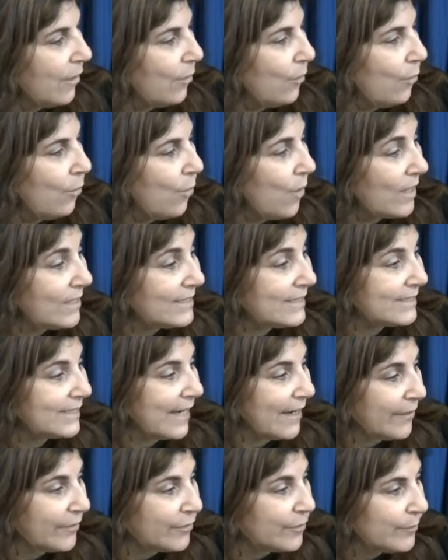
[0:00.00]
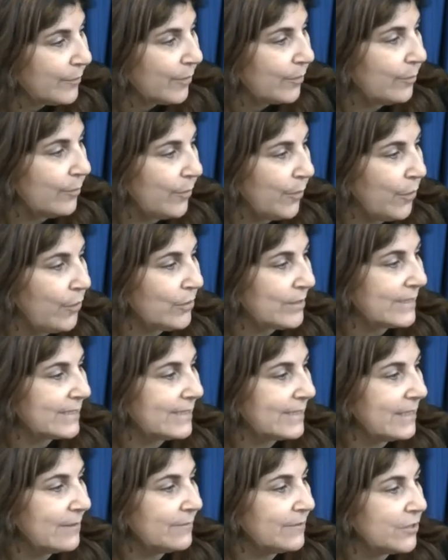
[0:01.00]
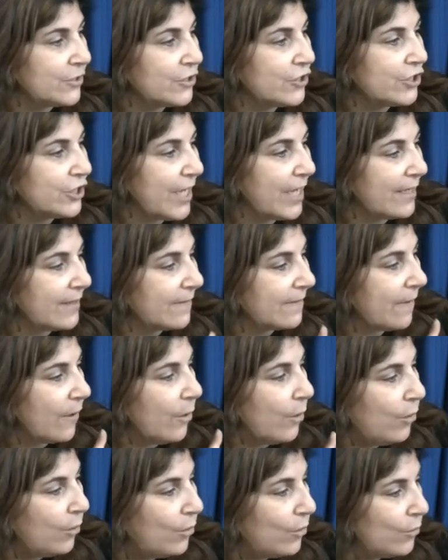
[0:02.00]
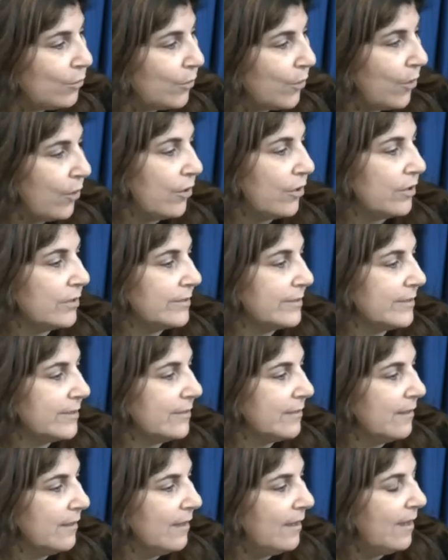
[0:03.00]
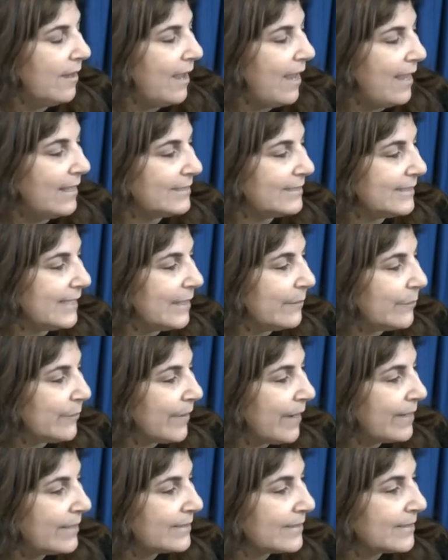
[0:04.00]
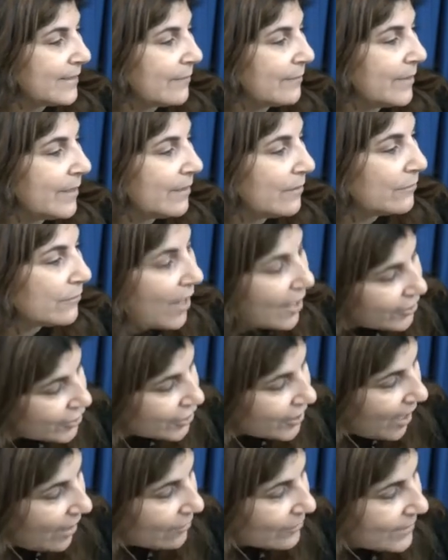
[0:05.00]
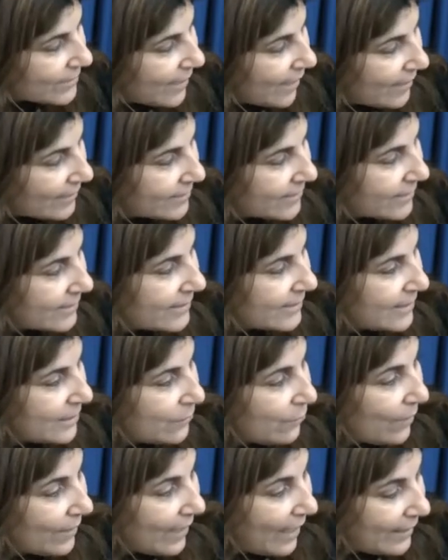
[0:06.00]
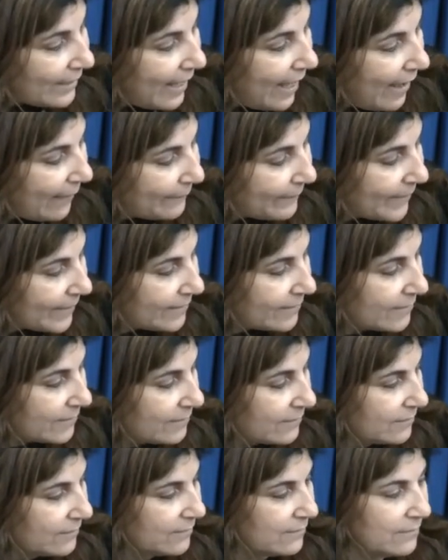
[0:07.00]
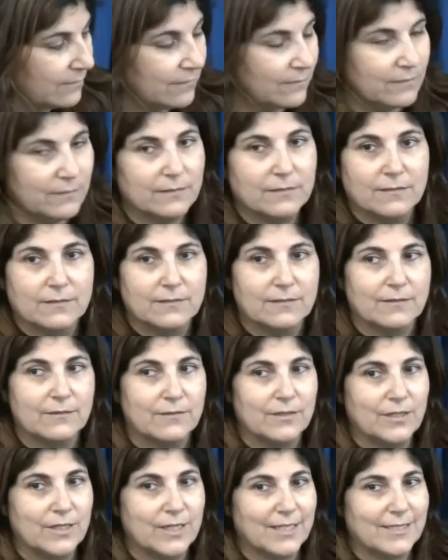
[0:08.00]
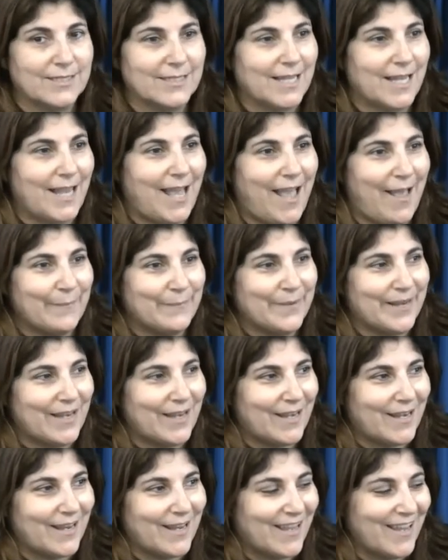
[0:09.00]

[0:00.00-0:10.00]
One terrible bolt seemed to shake the whole world. At daybreak, Samir rushed outside to see what had happened. What do you guys think happened?